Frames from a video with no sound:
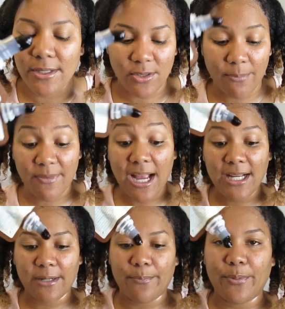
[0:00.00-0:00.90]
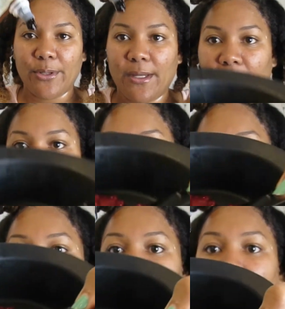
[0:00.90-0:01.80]
So I'm not gonna put
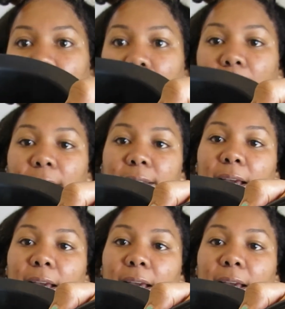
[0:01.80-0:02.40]
a lot.